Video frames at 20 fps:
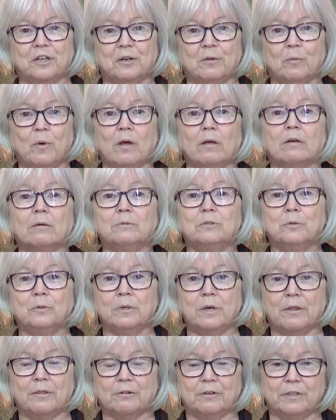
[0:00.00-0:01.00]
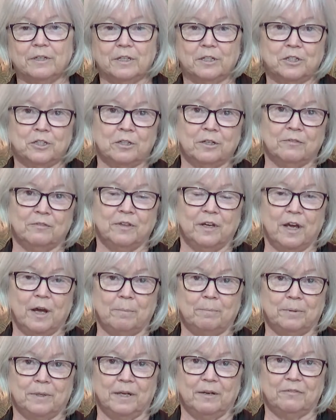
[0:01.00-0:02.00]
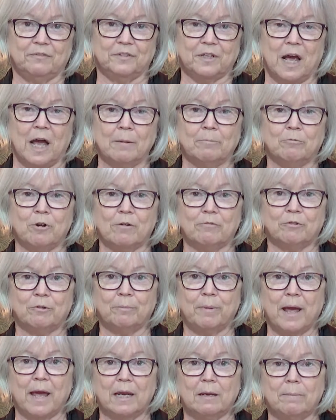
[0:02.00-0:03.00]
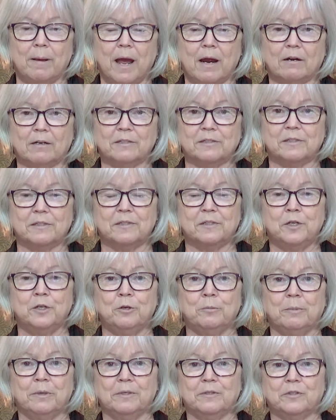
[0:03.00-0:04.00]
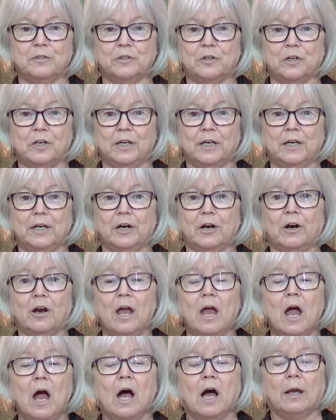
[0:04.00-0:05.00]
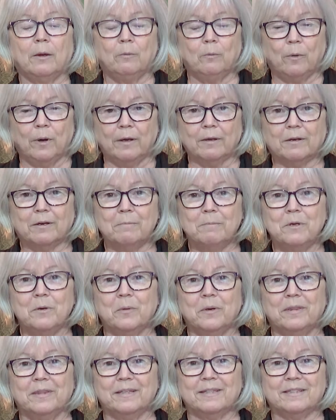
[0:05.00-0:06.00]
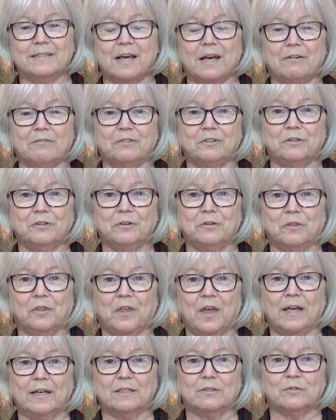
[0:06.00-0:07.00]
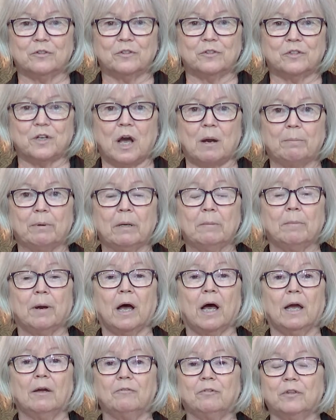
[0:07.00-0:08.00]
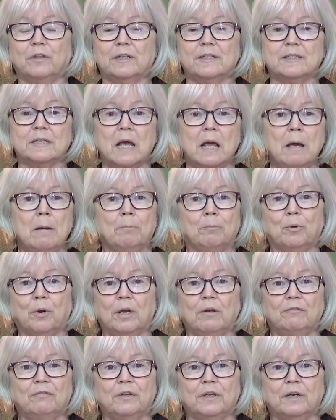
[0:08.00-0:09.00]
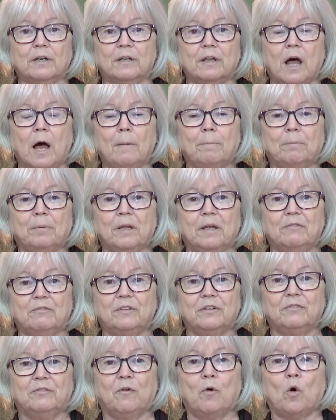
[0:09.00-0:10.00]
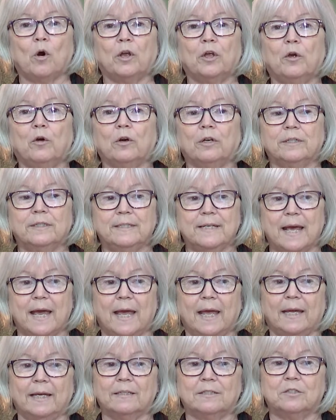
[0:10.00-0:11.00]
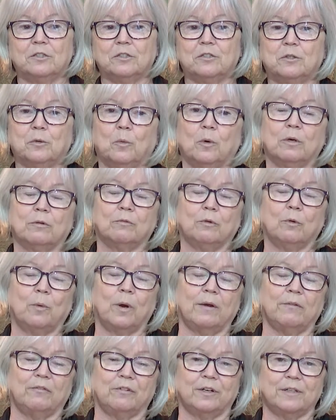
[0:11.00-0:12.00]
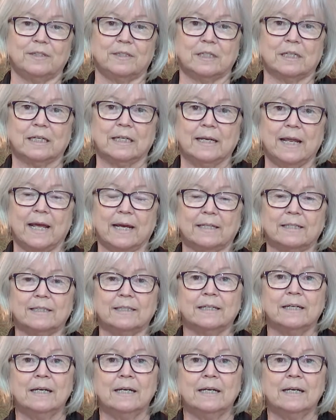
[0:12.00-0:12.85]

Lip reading: and welcome to another edition of the Uplift. I'm Reverend Patti Paris, the senior minister here. I welcome you in this afternoon. Thanks for stopping by for this brief little uplift for your day. It's just a wonderful way for us to connect,